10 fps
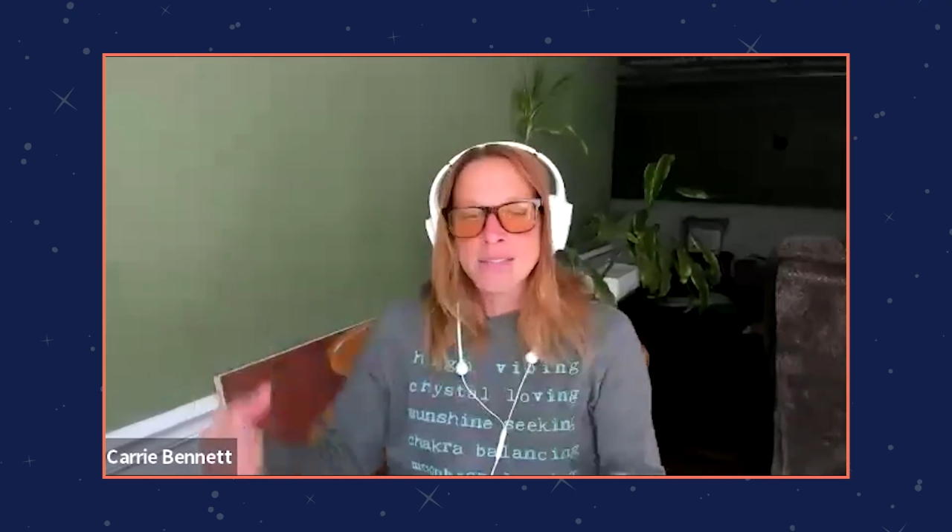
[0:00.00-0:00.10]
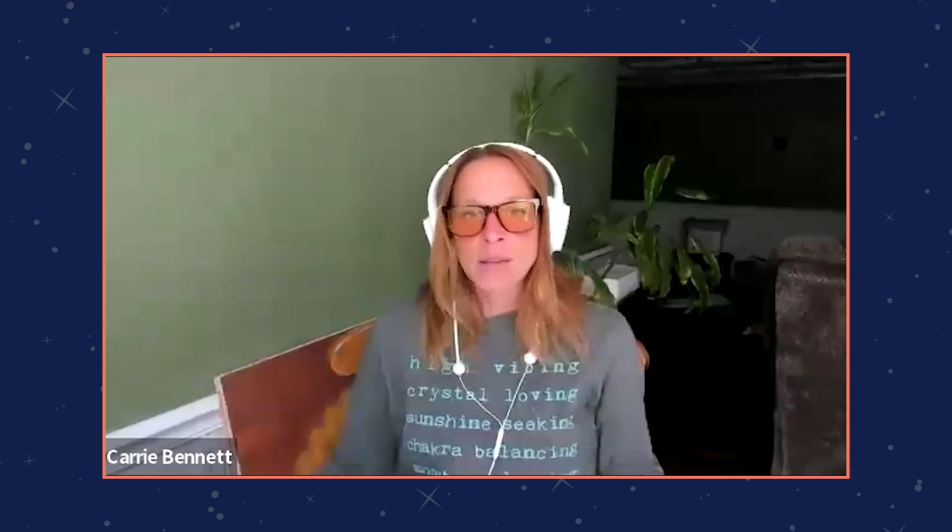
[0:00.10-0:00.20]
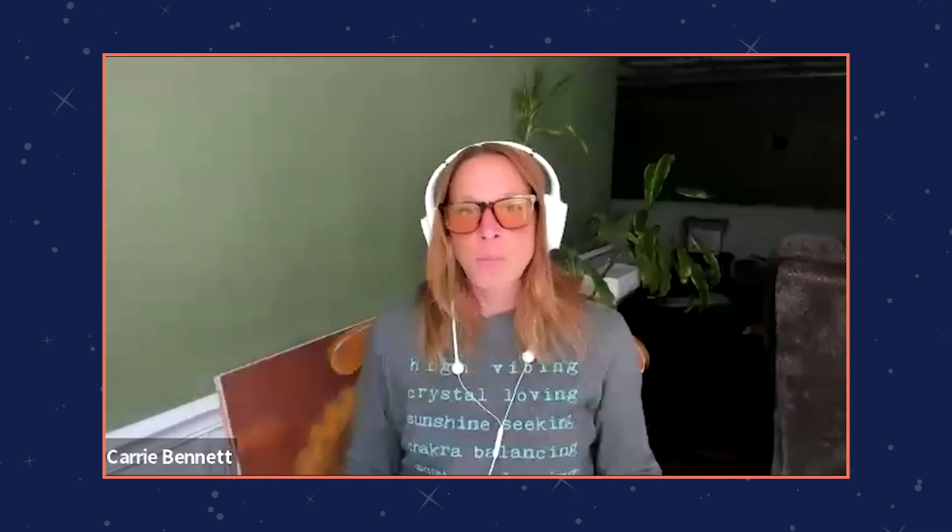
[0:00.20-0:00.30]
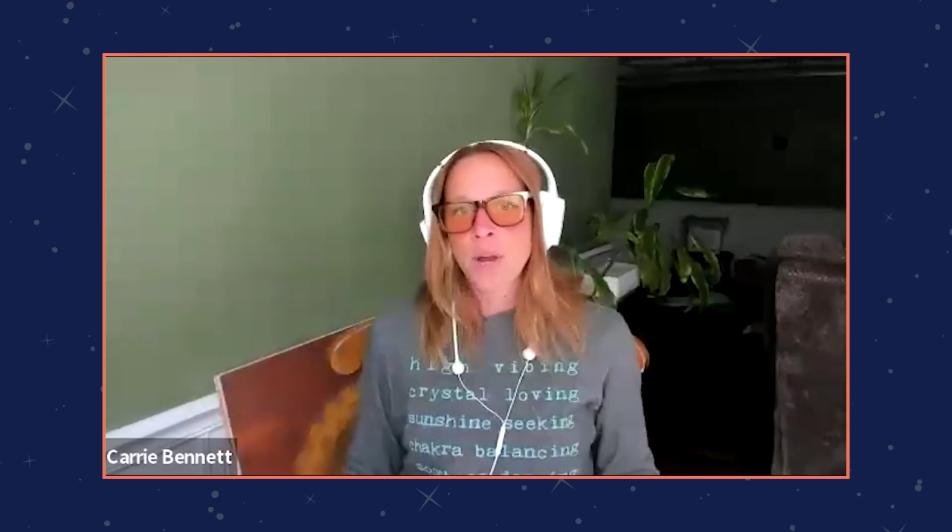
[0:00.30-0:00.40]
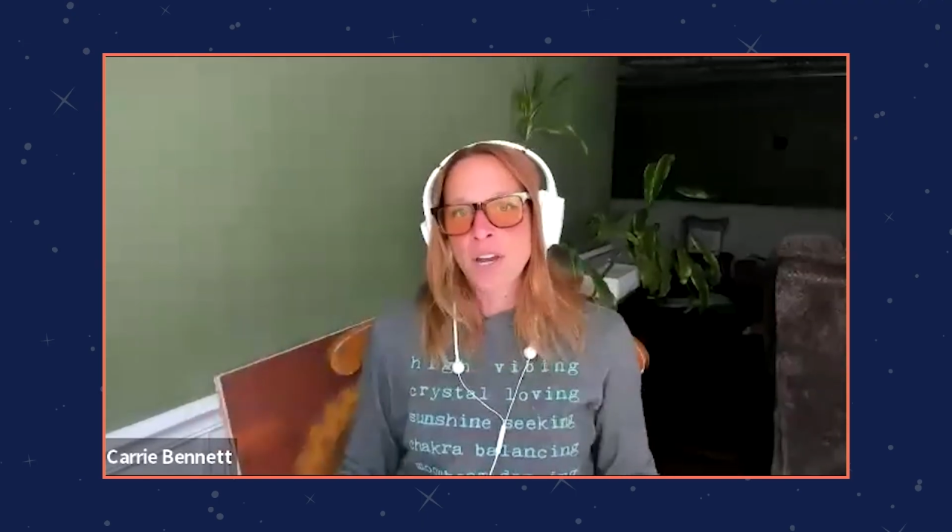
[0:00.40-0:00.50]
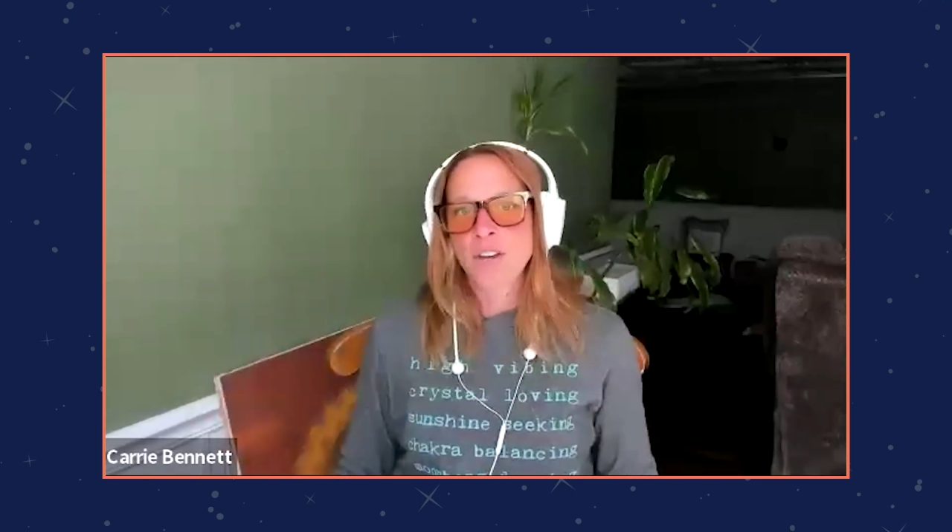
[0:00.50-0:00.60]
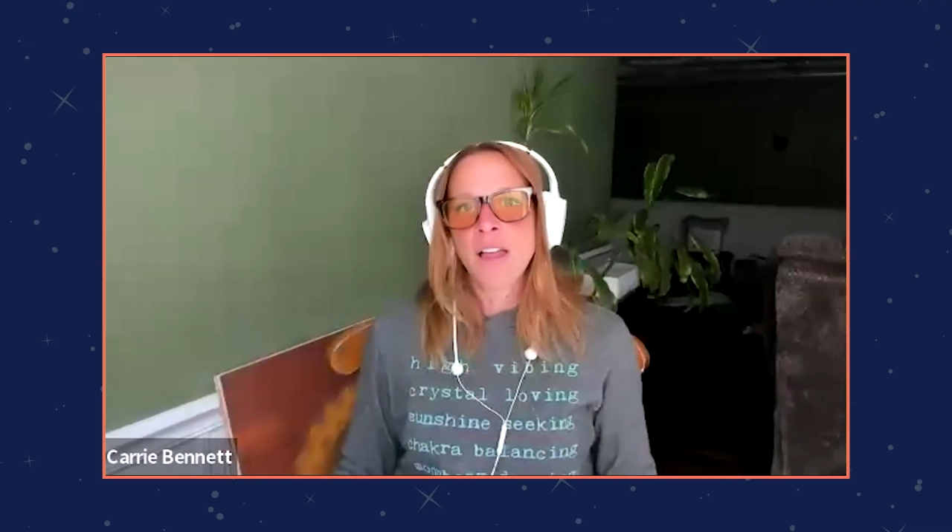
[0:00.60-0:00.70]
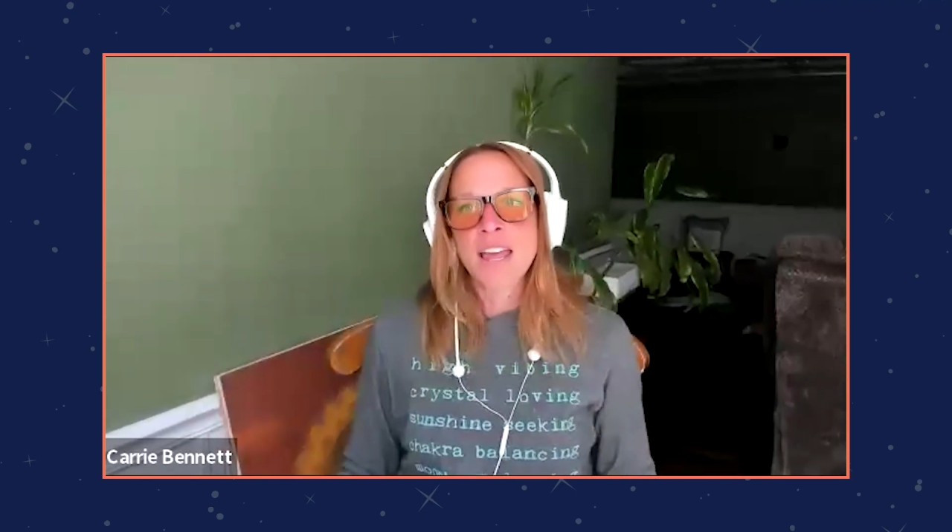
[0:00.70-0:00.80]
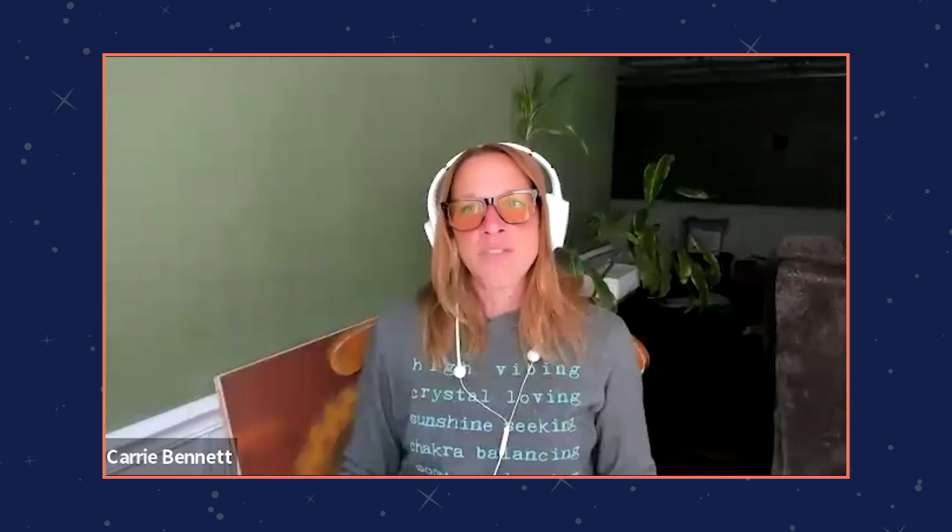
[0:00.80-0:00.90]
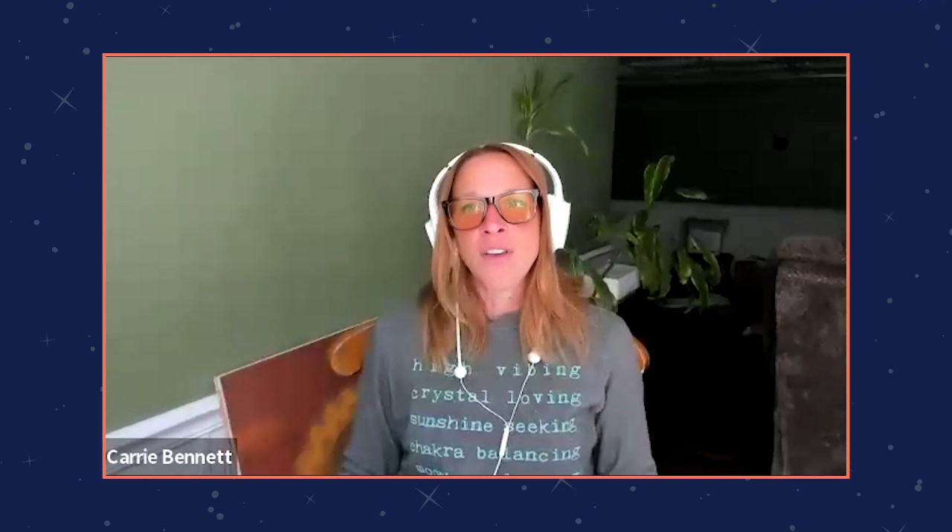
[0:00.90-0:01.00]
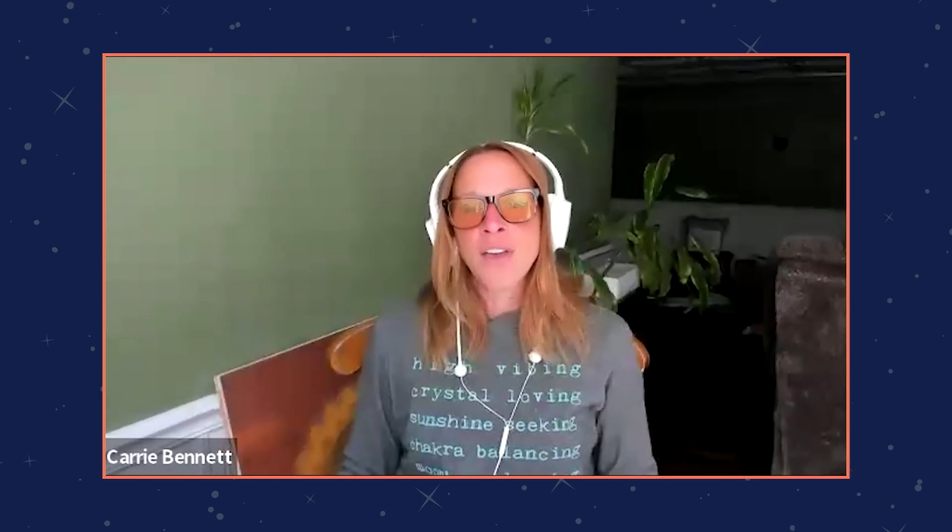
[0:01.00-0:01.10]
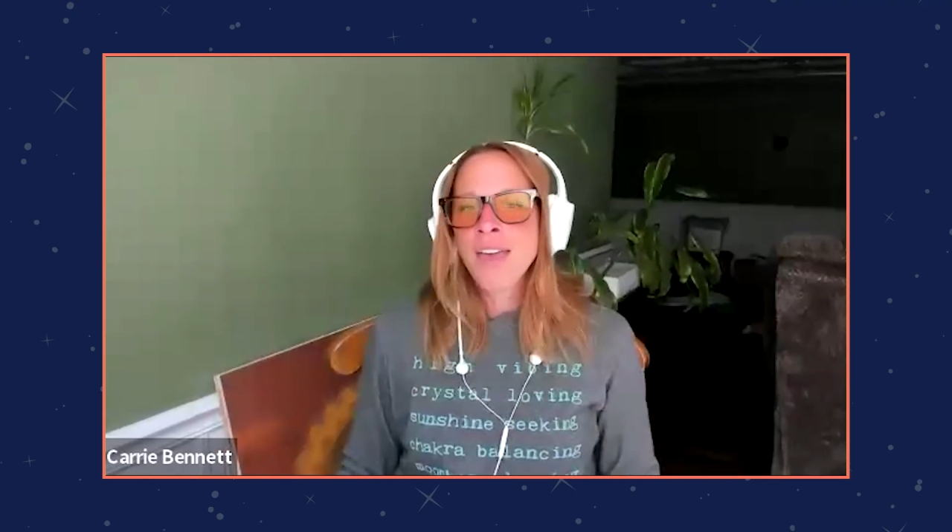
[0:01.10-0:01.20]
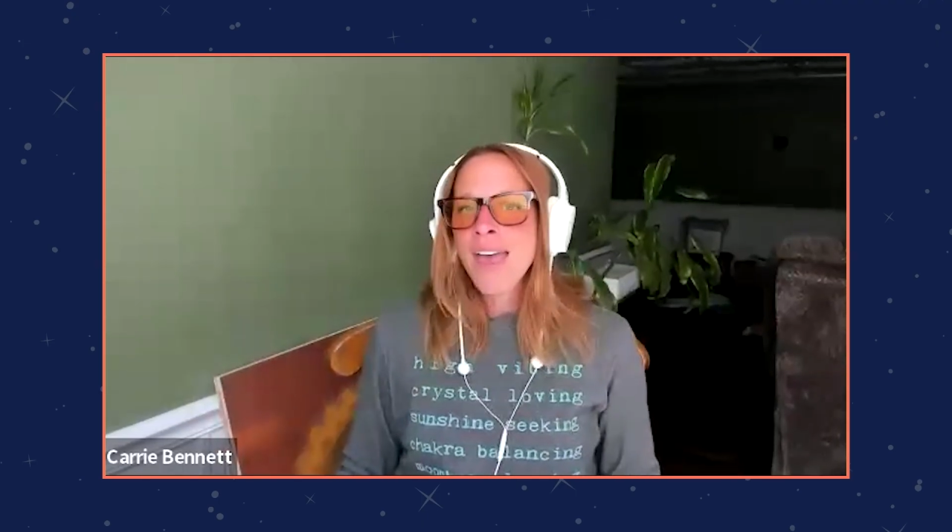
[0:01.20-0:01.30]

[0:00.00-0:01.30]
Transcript: at some point in your life.